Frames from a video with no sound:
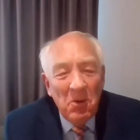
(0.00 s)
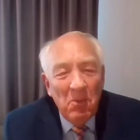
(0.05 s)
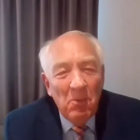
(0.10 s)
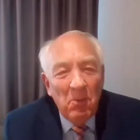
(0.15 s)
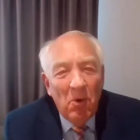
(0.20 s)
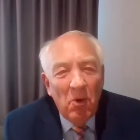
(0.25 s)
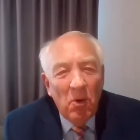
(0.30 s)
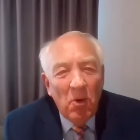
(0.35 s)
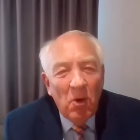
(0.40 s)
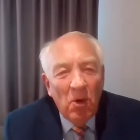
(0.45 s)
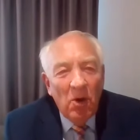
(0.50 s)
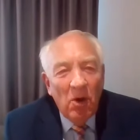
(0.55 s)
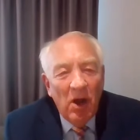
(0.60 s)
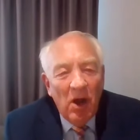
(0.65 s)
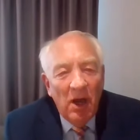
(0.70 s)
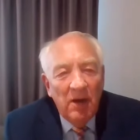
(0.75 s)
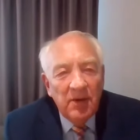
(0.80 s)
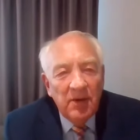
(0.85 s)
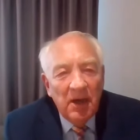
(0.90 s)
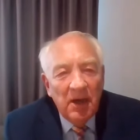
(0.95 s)
more
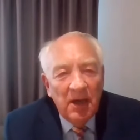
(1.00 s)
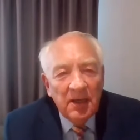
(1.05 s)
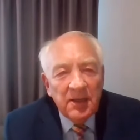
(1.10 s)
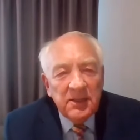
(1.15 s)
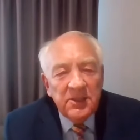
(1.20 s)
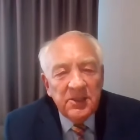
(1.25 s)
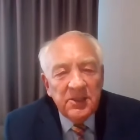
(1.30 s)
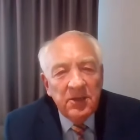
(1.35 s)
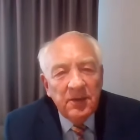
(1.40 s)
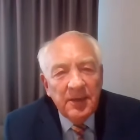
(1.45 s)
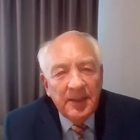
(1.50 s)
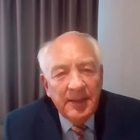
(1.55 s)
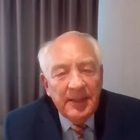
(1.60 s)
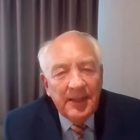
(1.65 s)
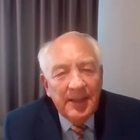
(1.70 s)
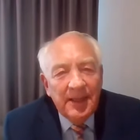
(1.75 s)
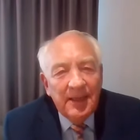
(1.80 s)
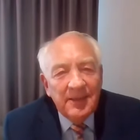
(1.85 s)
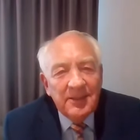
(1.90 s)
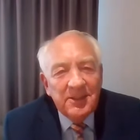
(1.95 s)
of a huckster,
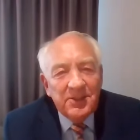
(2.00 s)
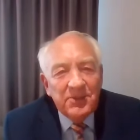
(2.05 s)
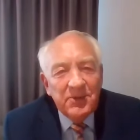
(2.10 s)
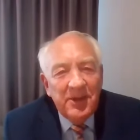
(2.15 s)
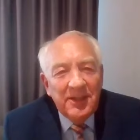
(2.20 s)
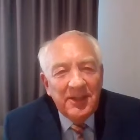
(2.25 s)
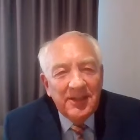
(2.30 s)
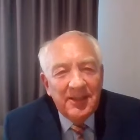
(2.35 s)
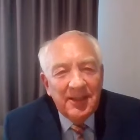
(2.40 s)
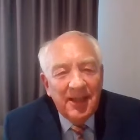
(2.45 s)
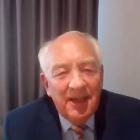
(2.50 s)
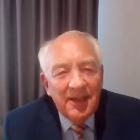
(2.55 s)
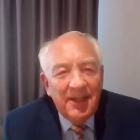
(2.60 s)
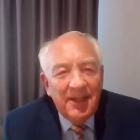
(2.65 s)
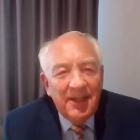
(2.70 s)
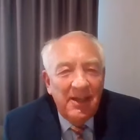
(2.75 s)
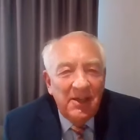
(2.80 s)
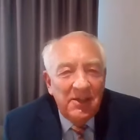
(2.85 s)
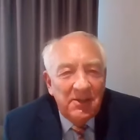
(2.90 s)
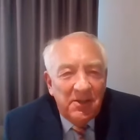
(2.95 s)
a street
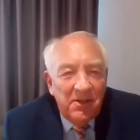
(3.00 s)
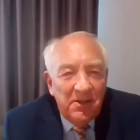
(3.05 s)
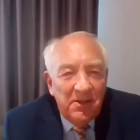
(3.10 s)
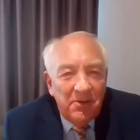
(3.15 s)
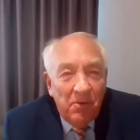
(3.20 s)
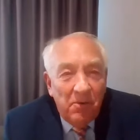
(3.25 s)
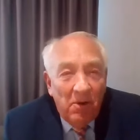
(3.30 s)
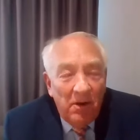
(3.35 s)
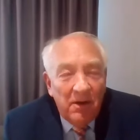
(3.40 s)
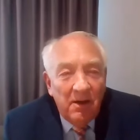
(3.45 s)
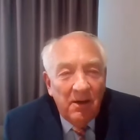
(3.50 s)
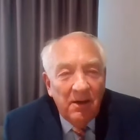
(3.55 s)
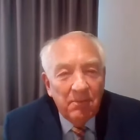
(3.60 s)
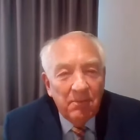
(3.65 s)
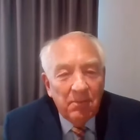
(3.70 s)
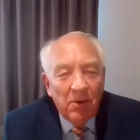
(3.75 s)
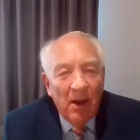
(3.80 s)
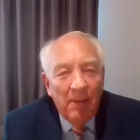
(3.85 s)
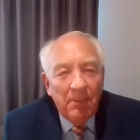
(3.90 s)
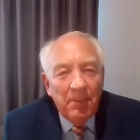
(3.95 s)
kid that had run a
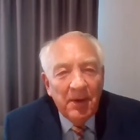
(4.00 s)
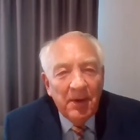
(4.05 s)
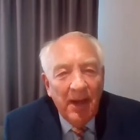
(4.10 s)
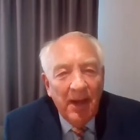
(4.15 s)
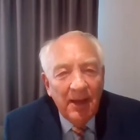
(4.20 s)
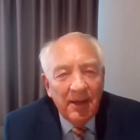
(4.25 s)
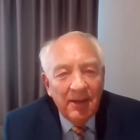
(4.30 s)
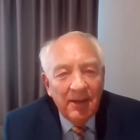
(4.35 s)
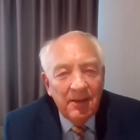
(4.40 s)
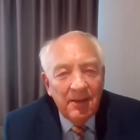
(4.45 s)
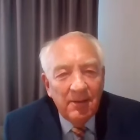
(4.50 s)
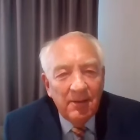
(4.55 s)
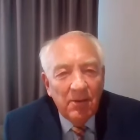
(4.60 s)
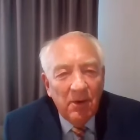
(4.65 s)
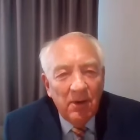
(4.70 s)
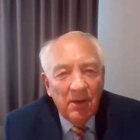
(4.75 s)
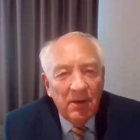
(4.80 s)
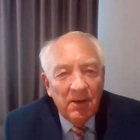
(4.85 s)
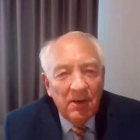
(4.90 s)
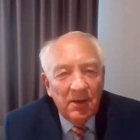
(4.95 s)

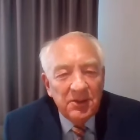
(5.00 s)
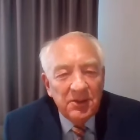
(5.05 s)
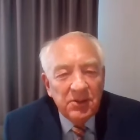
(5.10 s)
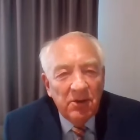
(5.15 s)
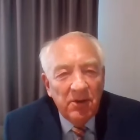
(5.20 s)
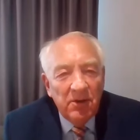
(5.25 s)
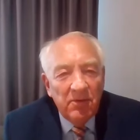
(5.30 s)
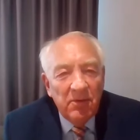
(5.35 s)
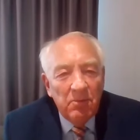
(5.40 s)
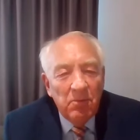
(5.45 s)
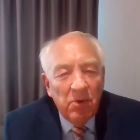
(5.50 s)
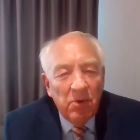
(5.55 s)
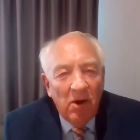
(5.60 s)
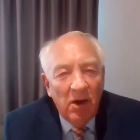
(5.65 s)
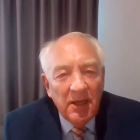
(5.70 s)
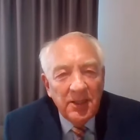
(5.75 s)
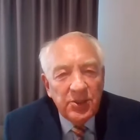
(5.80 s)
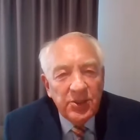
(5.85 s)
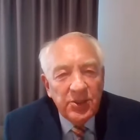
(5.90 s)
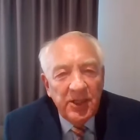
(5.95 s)
propaganda, sort of a
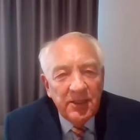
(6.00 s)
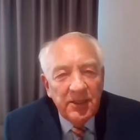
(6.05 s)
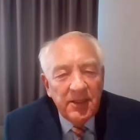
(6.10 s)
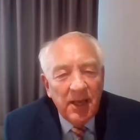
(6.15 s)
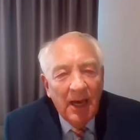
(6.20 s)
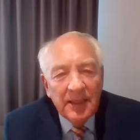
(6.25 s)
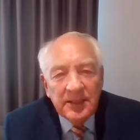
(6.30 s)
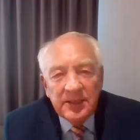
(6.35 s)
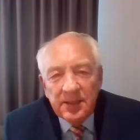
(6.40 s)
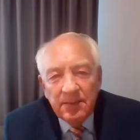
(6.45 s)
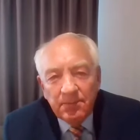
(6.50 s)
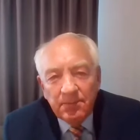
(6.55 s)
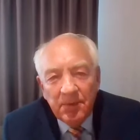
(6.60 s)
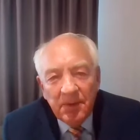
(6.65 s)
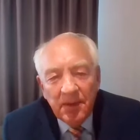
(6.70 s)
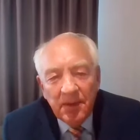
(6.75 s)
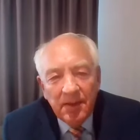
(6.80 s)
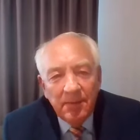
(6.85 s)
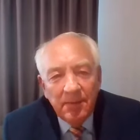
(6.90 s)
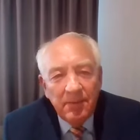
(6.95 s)
broadsheet gossip
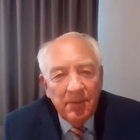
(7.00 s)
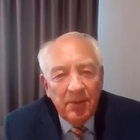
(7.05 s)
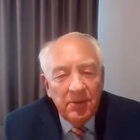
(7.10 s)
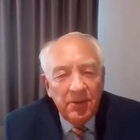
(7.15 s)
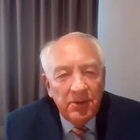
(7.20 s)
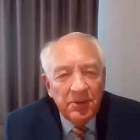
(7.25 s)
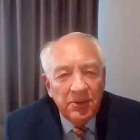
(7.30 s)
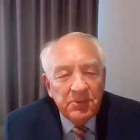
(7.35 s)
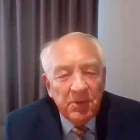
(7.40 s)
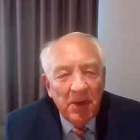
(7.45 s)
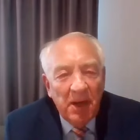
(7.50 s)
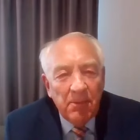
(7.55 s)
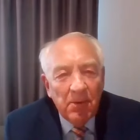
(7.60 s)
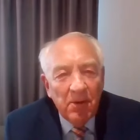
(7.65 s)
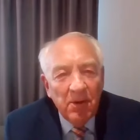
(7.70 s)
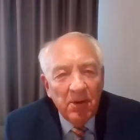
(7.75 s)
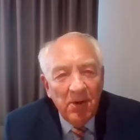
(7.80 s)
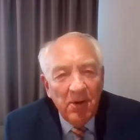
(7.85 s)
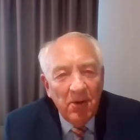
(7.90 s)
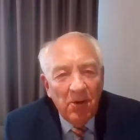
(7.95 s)

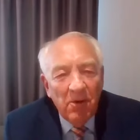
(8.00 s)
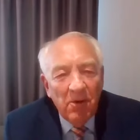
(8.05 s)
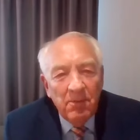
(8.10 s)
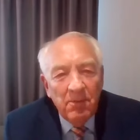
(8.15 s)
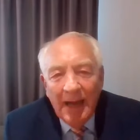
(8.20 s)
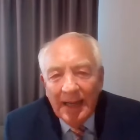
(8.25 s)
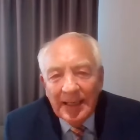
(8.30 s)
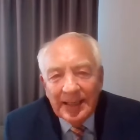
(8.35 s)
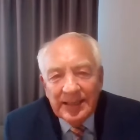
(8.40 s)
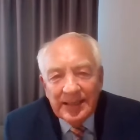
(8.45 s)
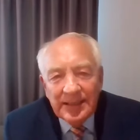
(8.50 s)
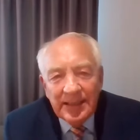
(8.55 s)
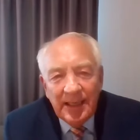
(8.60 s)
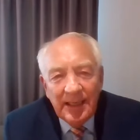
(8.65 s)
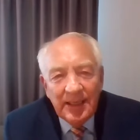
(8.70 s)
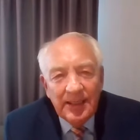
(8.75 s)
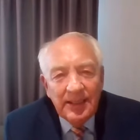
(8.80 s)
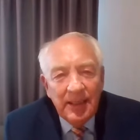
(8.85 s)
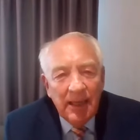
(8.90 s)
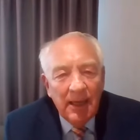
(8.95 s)
newspaper or
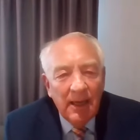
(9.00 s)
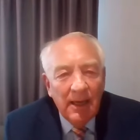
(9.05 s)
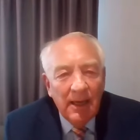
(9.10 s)
magazine